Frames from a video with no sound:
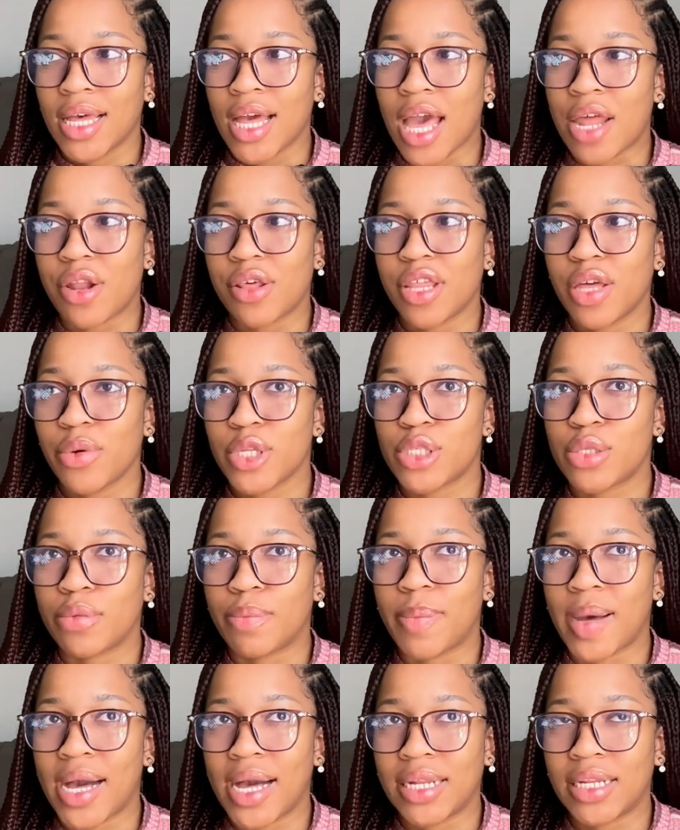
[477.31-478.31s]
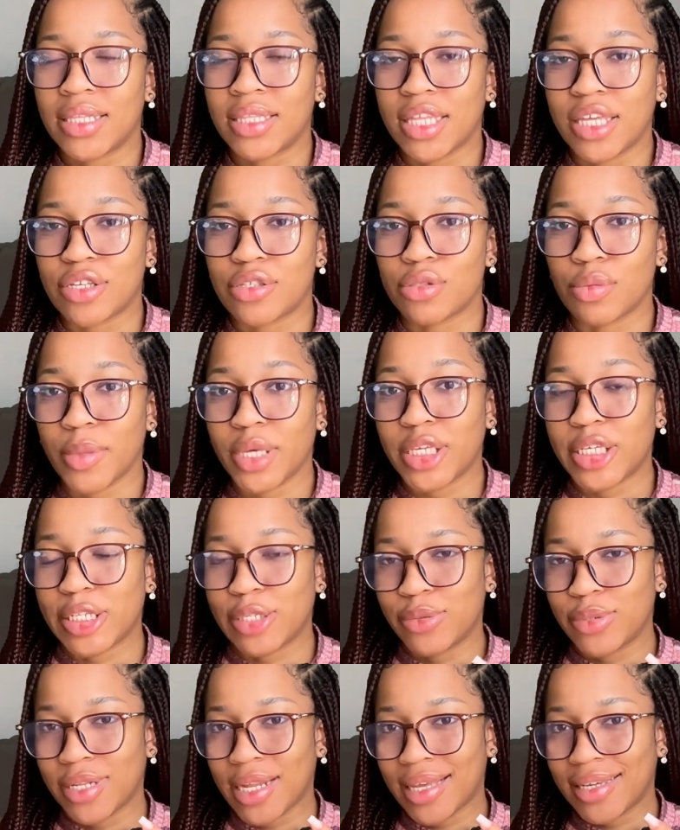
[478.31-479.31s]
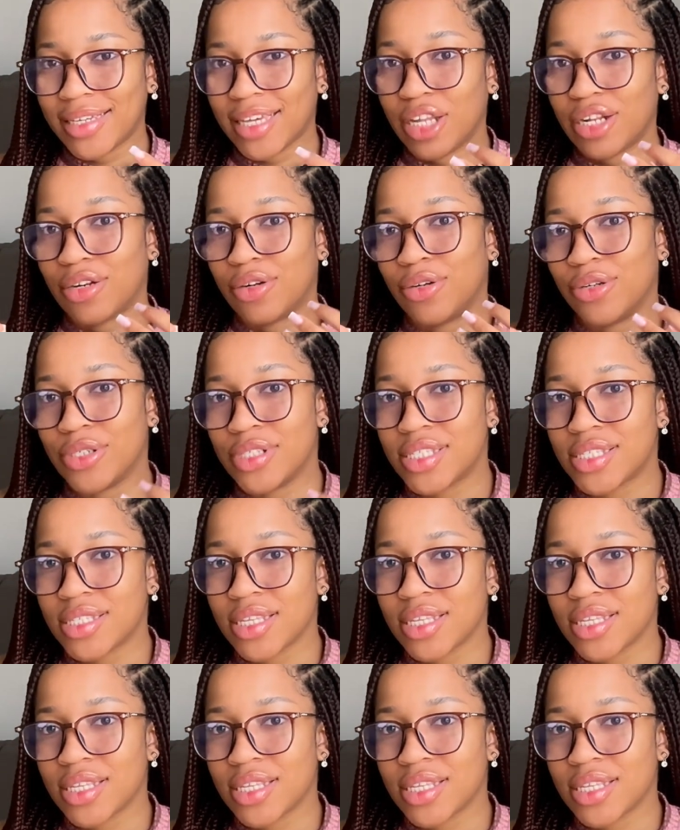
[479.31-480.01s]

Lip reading: Another way to pad things to make it look like a lot